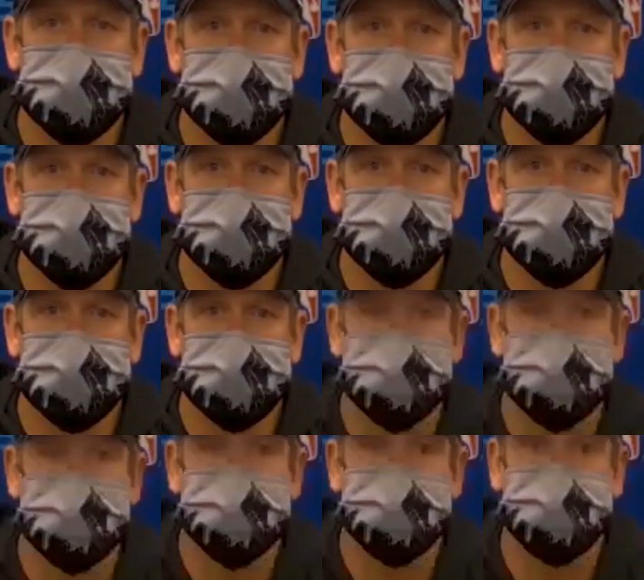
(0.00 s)
help with that
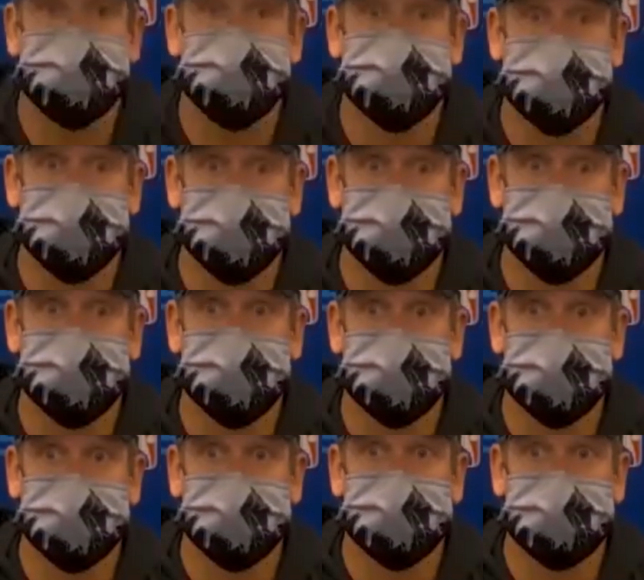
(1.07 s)
process for you?
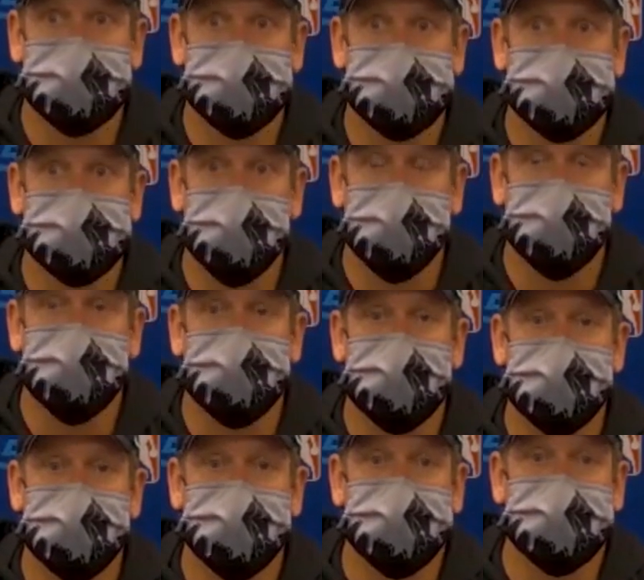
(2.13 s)
Well, it's
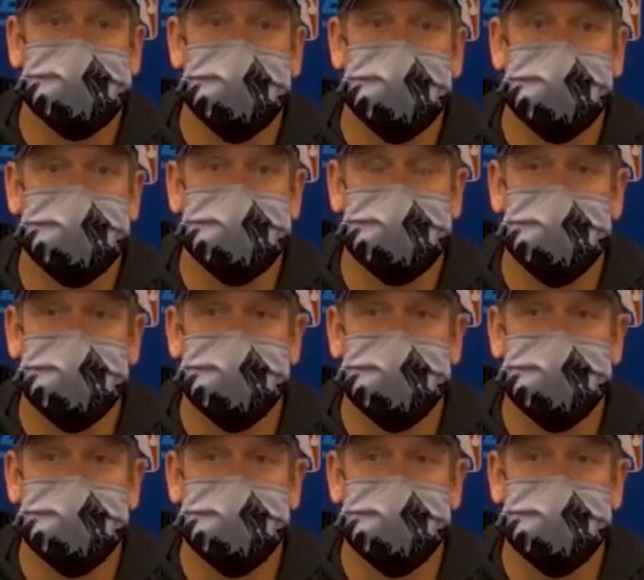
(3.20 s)
it's it's